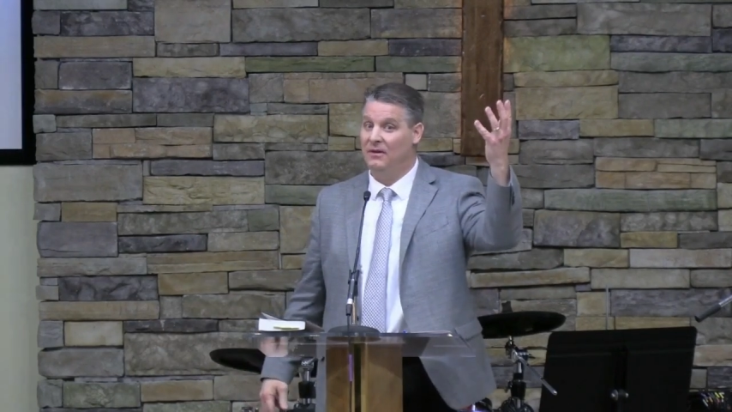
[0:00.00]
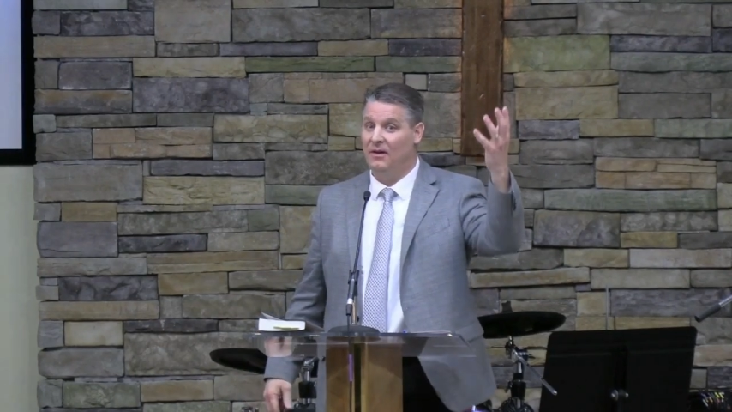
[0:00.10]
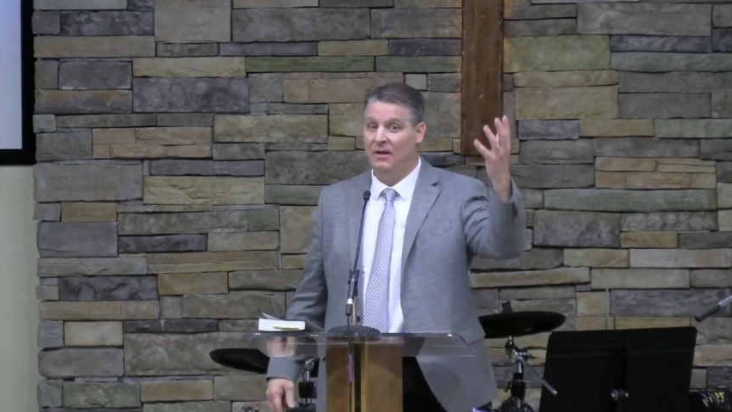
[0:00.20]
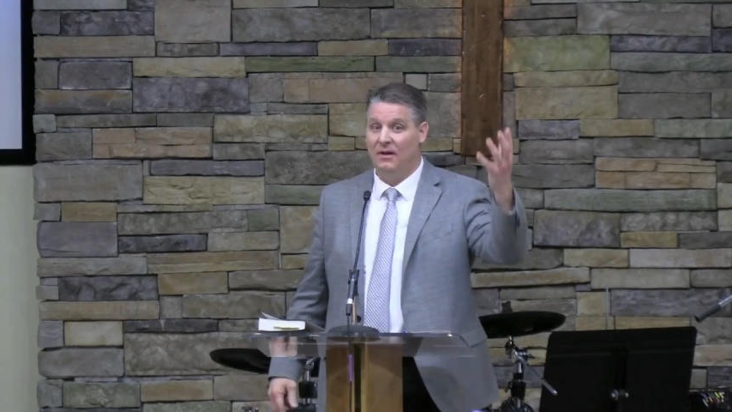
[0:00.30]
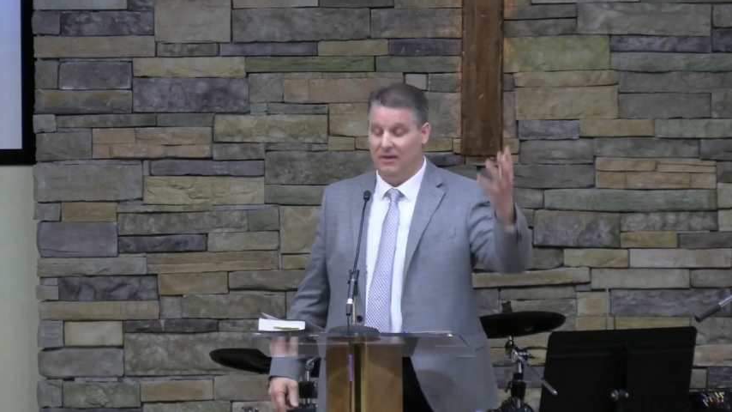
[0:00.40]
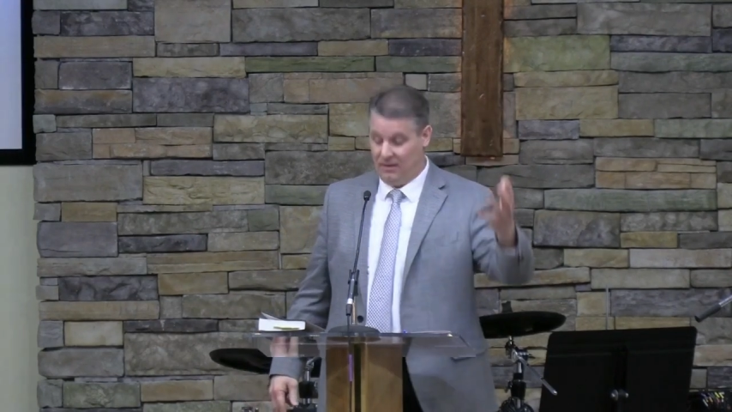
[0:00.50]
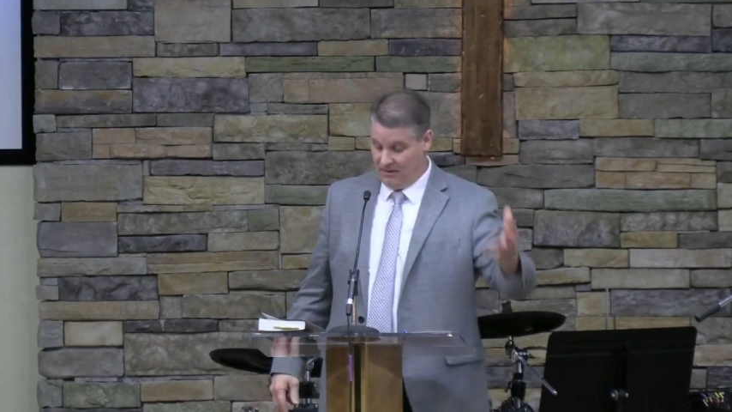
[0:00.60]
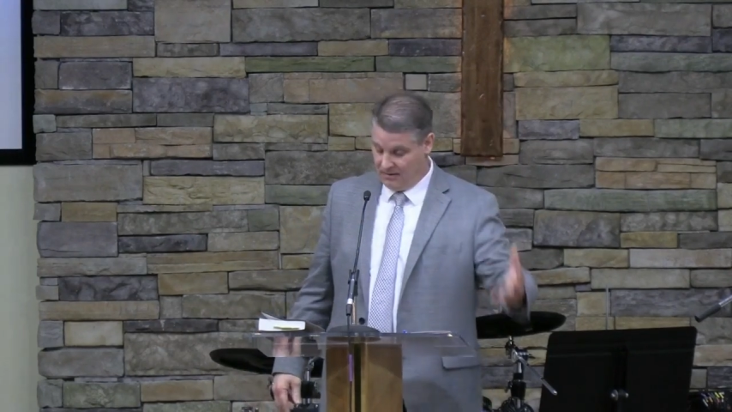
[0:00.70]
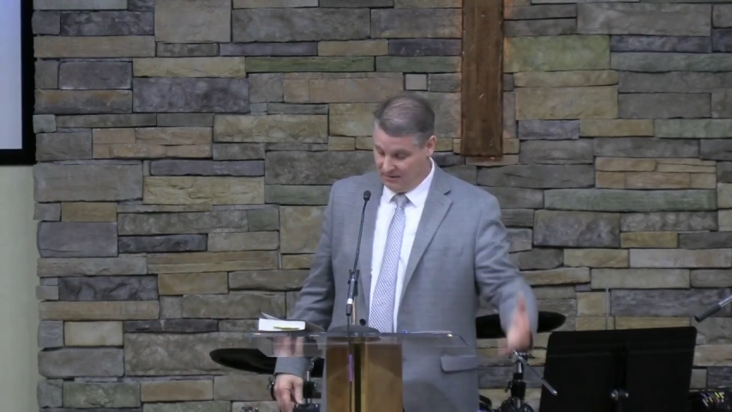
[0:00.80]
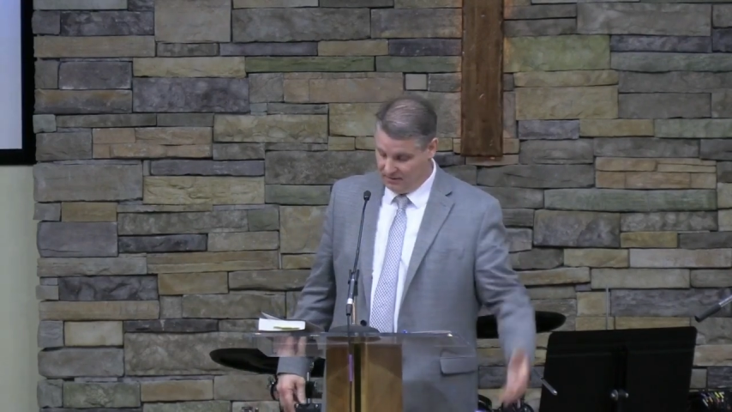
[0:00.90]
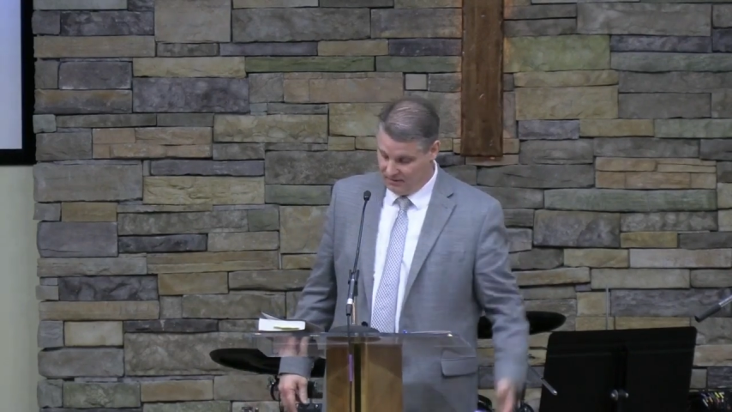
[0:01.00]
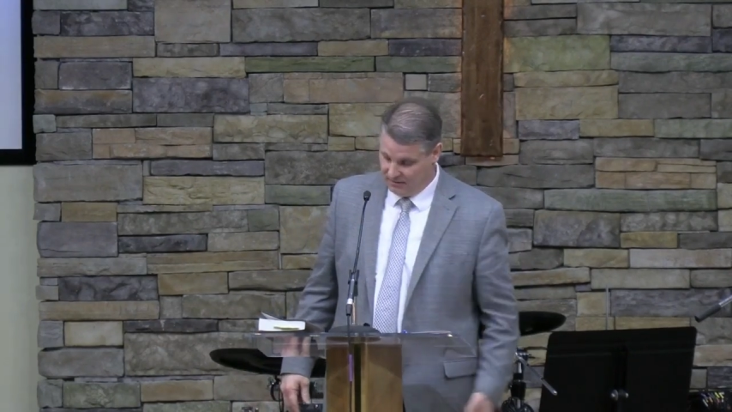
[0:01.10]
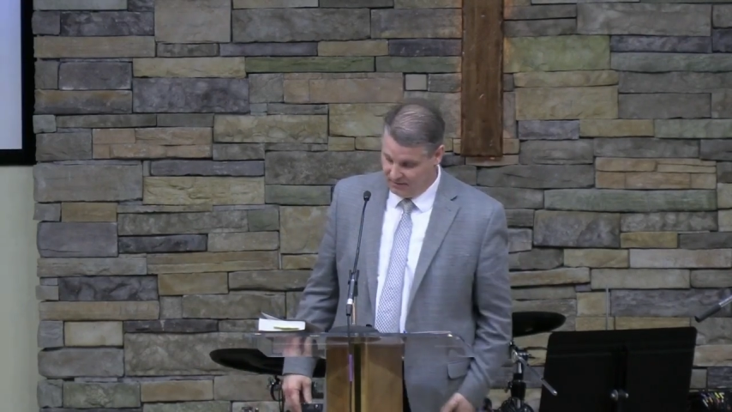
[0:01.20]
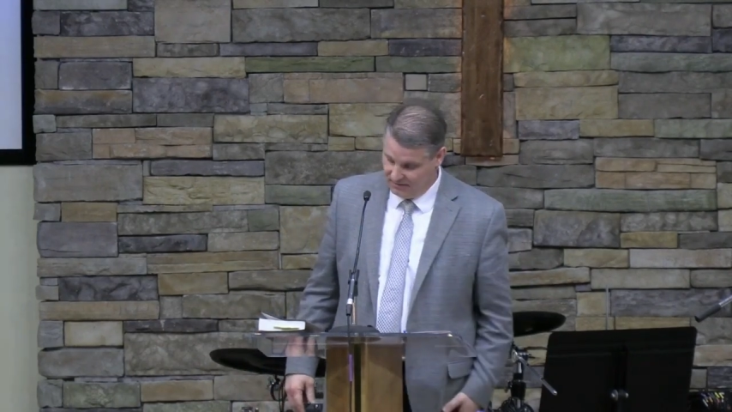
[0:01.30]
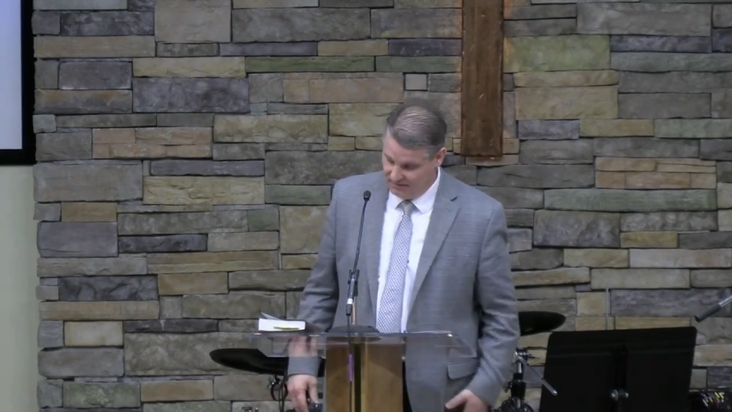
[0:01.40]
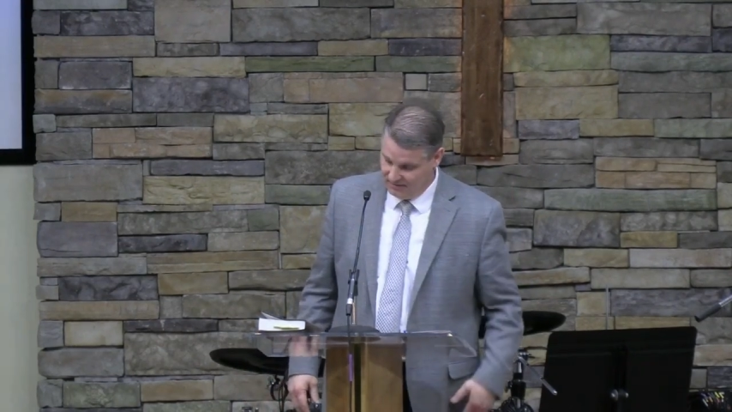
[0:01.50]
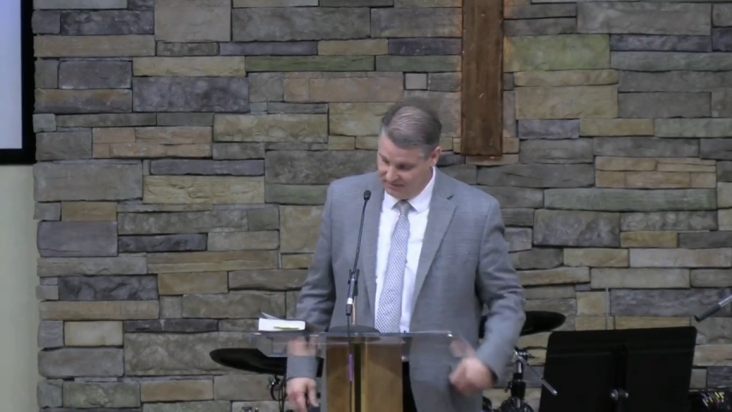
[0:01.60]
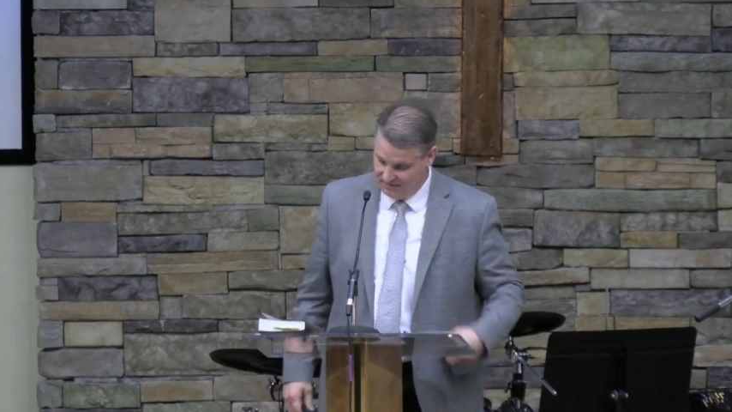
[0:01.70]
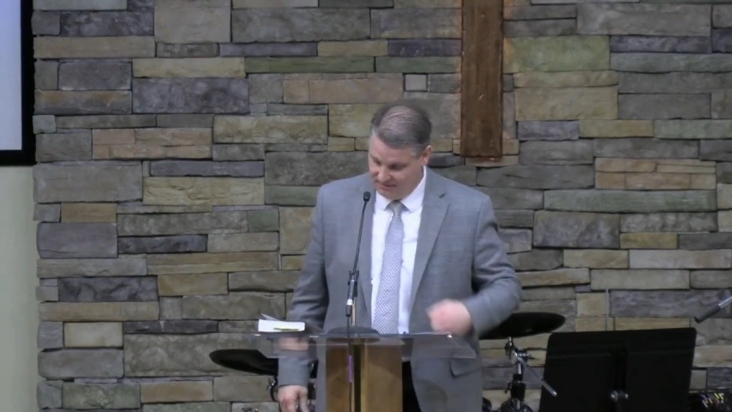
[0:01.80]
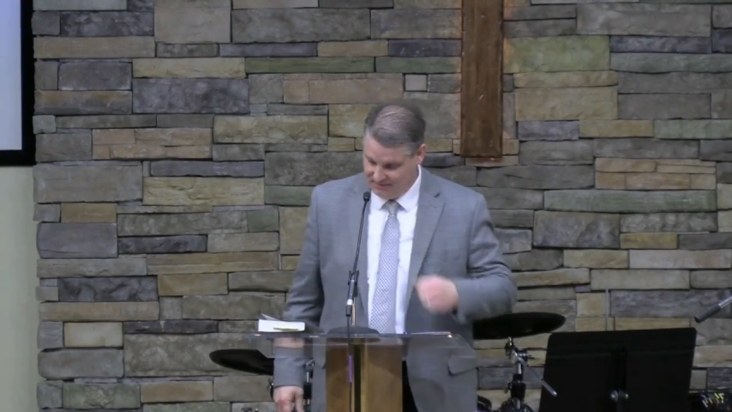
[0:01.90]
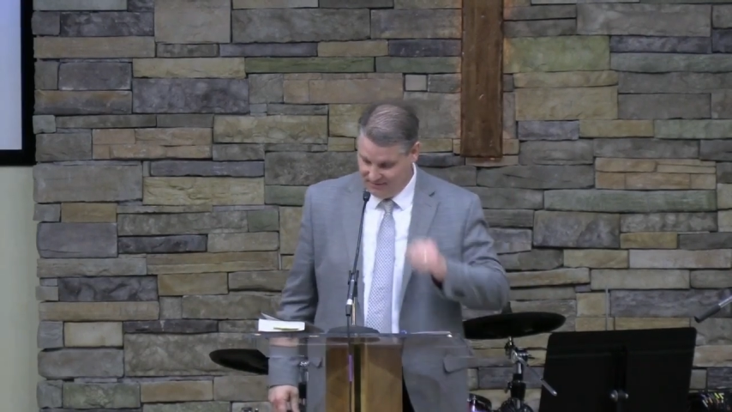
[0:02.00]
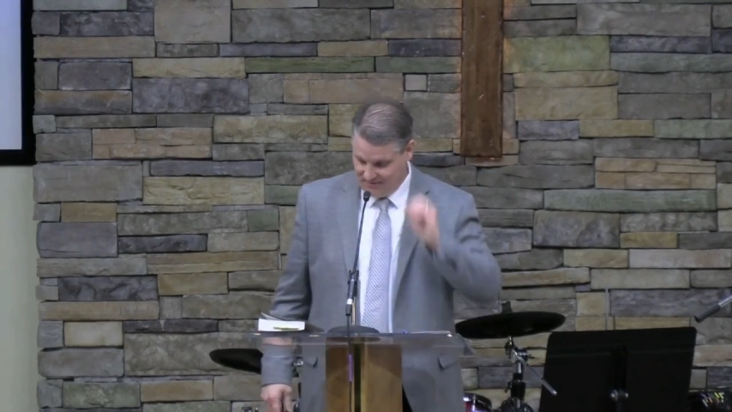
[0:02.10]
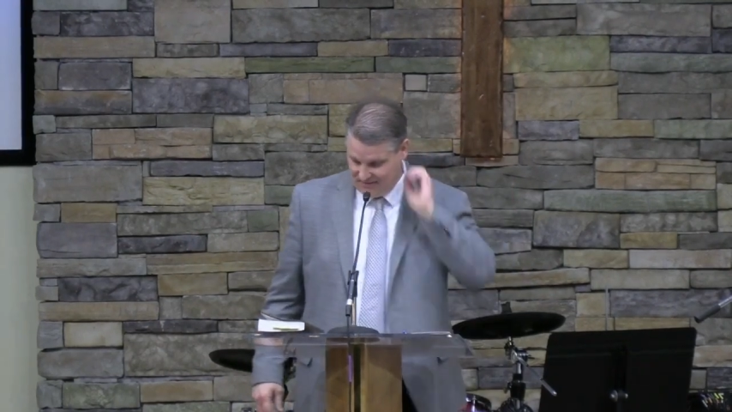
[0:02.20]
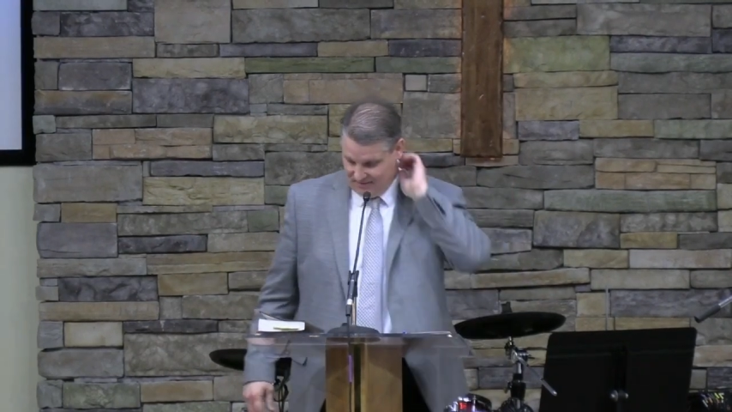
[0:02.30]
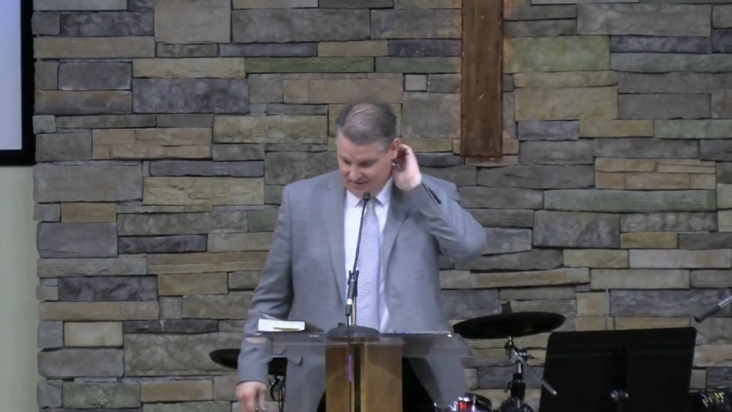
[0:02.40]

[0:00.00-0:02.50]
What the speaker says: Nothing is said.